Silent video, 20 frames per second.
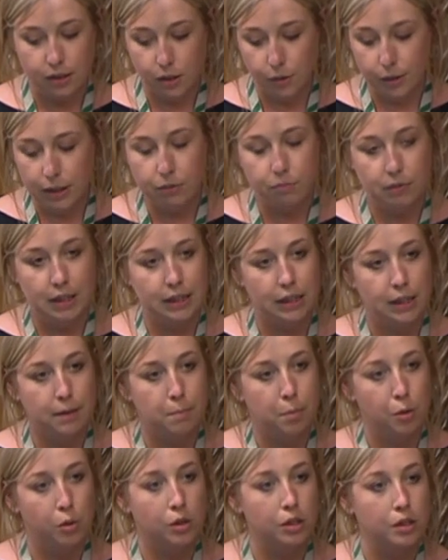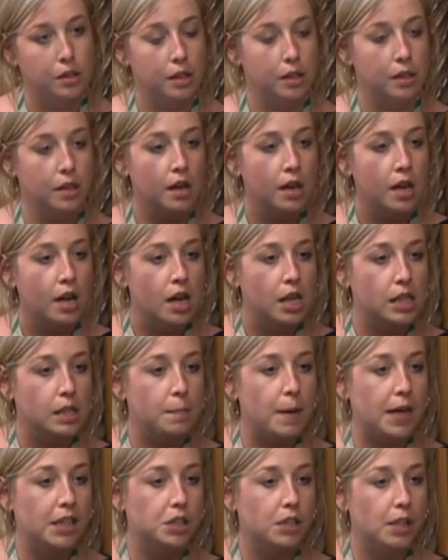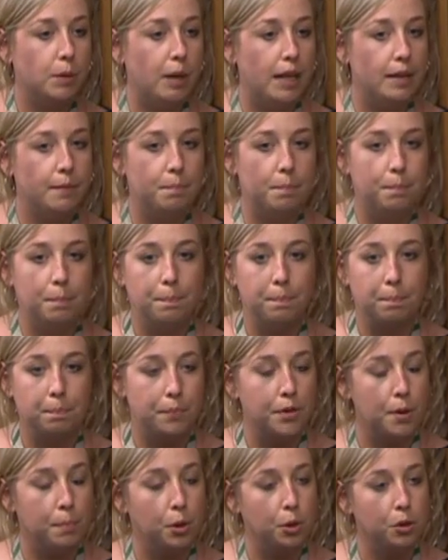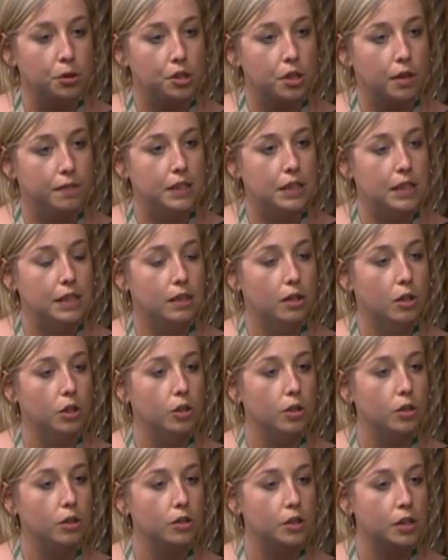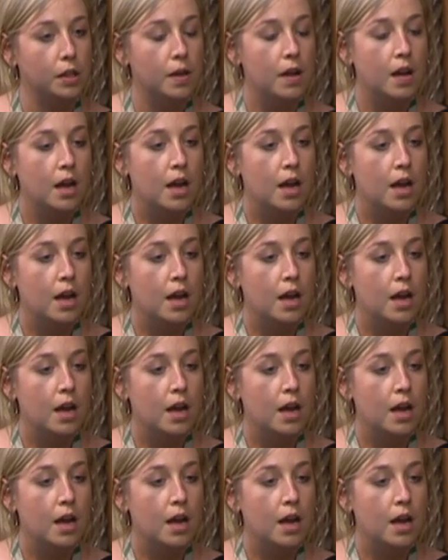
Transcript: So it's really important, especially when the post offices close,